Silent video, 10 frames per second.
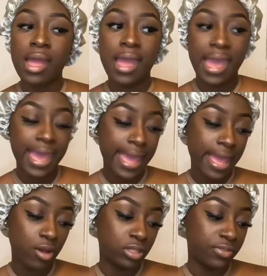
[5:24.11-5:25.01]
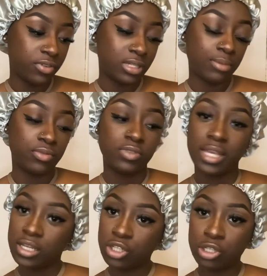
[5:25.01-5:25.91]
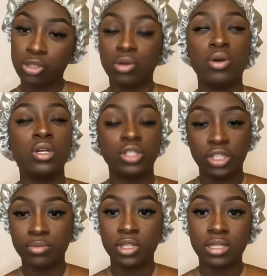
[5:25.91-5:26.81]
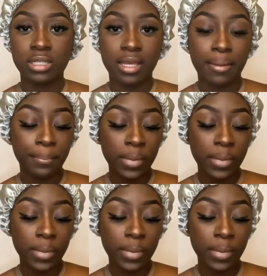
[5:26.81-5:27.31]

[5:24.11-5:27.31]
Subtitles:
hair or different types of textures, or do you know what I'm trying to say?